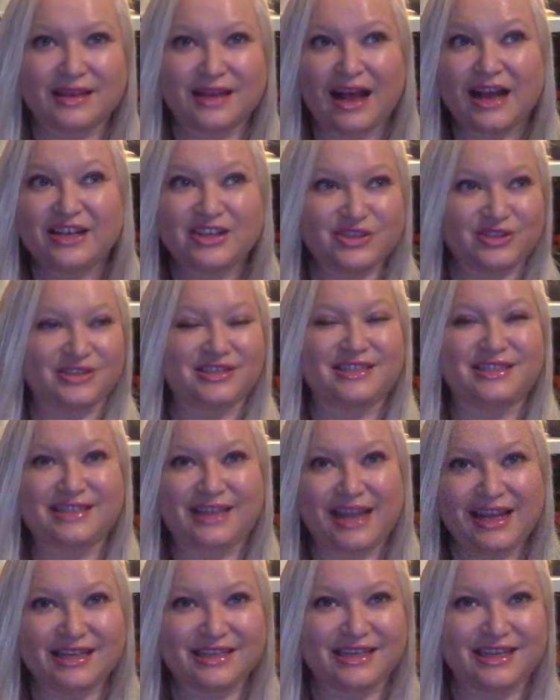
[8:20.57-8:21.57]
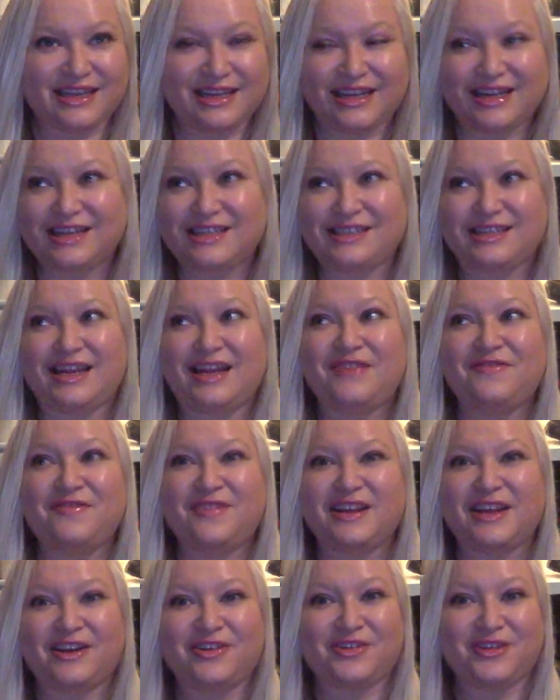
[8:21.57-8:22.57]
understanding, in its
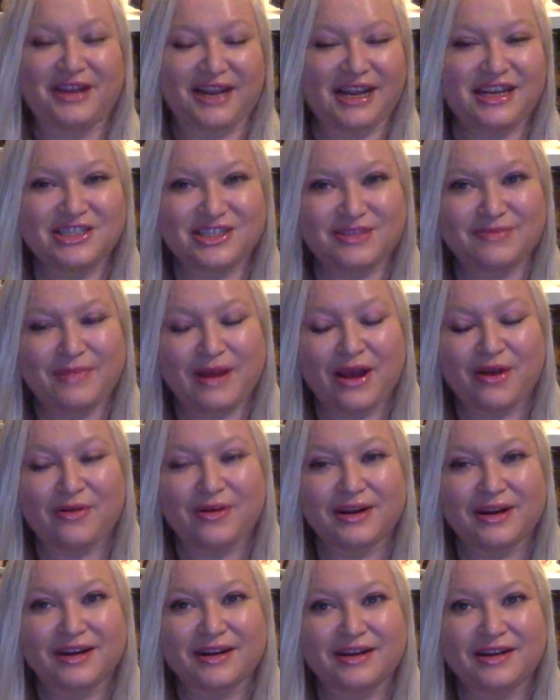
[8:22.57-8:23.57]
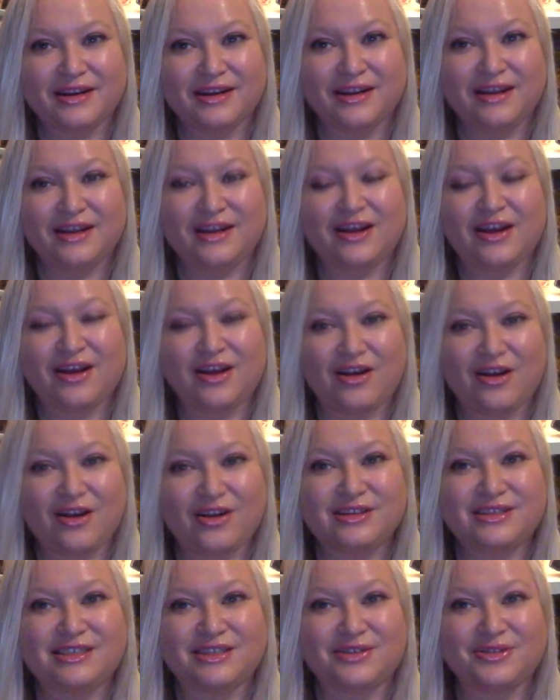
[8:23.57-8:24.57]
infinite creation power,
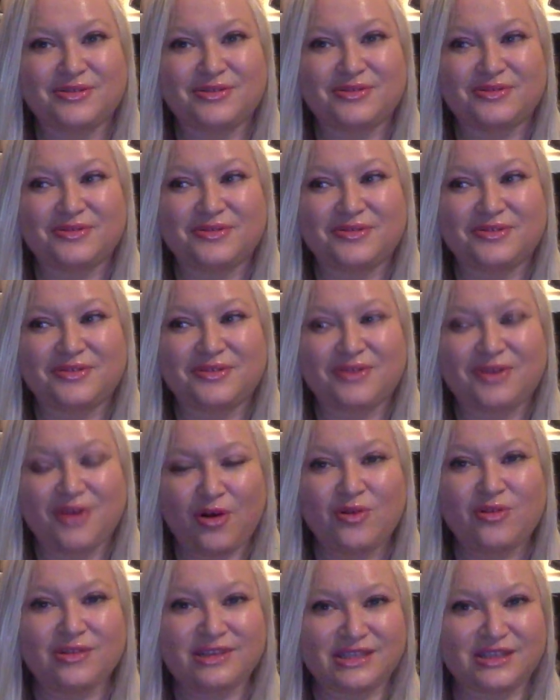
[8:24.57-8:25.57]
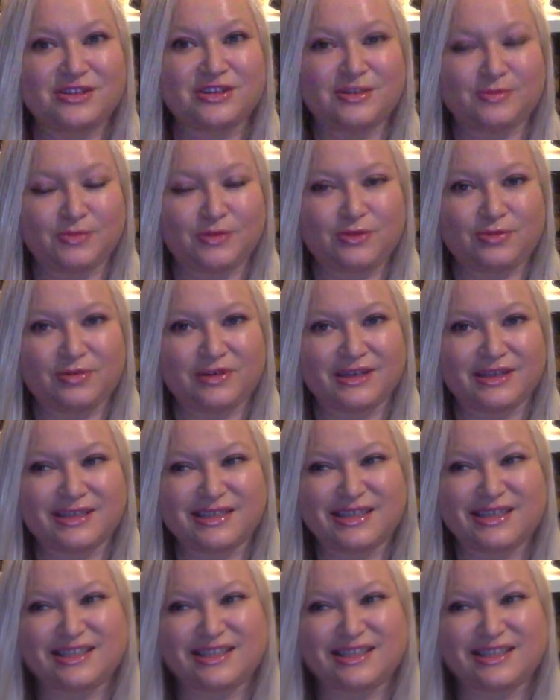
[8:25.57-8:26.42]
also holds those blueprints.